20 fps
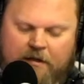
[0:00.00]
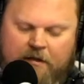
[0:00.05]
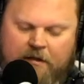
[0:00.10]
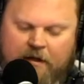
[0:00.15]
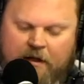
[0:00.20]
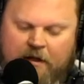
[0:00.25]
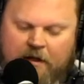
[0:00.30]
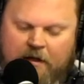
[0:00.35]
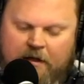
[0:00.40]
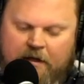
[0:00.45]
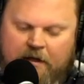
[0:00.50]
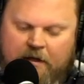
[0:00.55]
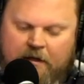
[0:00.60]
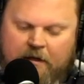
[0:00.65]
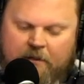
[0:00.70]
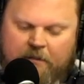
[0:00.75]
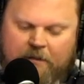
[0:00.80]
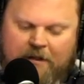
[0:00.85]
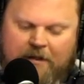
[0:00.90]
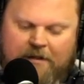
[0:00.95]
that in
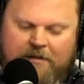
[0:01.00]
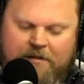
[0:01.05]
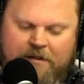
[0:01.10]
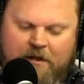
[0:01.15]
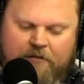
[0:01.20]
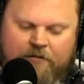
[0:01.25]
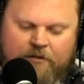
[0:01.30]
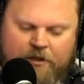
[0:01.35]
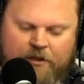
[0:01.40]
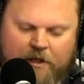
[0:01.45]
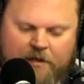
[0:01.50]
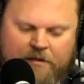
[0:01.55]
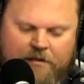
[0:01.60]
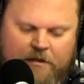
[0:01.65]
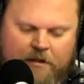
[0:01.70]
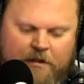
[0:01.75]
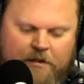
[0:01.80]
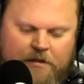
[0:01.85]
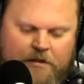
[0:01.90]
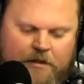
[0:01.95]
the place of
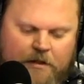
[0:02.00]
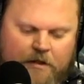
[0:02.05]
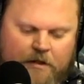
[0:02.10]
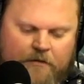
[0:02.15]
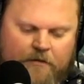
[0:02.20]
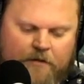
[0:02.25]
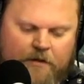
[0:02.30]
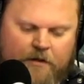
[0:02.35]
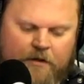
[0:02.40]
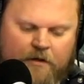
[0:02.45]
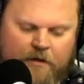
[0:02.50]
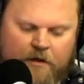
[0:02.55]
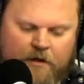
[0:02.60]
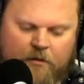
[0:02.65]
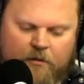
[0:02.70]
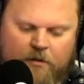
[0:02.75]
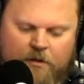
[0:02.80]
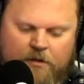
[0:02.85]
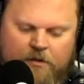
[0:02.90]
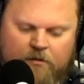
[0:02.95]
justice even there
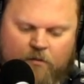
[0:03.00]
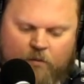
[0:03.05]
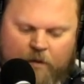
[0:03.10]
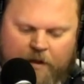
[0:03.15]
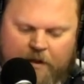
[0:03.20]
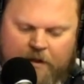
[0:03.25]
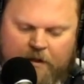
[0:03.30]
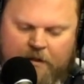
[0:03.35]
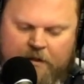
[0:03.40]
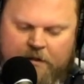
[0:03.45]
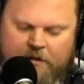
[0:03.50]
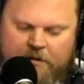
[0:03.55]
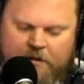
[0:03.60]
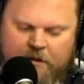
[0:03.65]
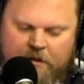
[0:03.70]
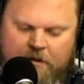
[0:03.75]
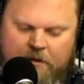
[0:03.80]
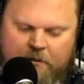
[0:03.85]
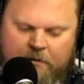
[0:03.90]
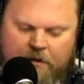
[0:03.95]
was wickedness and
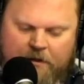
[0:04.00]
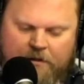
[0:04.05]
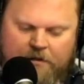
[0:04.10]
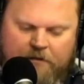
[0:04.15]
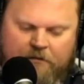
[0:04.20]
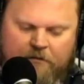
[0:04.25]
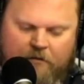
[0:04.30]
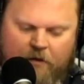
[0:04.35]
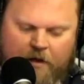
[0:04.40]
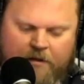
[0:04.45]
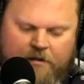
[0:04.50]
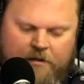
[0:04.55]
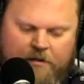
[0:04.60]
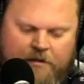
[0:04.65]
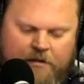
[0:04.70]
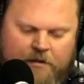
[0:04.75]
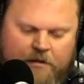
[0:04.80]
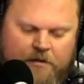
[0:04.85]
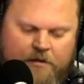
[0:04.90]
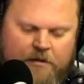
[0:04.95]
in the place of
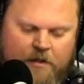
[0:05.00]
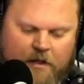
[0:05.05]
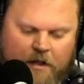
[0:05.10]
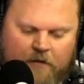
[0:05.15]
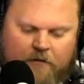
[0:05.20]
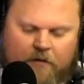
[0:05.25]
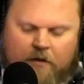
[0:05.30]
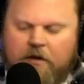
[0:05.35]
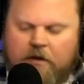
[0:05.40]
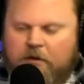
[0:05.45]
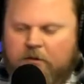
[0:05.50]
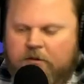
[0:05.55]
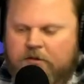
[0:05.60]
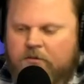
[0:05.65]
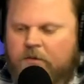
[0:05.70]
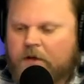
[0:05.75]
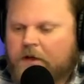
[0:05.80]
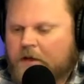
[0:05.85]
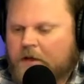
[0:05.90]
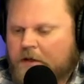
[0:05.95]
righteousness even there was
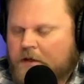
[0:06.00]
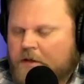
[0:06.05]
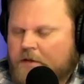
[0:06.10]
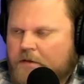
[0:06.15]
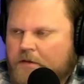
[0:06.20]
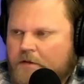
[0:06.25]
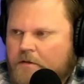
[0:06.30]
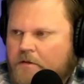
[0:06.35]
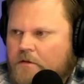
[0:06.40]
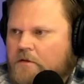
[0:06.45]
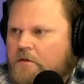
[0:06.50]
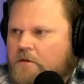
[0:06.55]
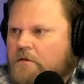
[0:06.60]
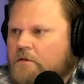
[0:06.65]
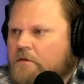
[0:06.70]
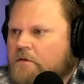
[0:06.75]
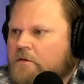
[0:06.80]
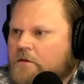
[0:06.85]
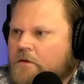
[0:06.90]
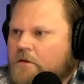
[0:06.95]
wickedness yeah so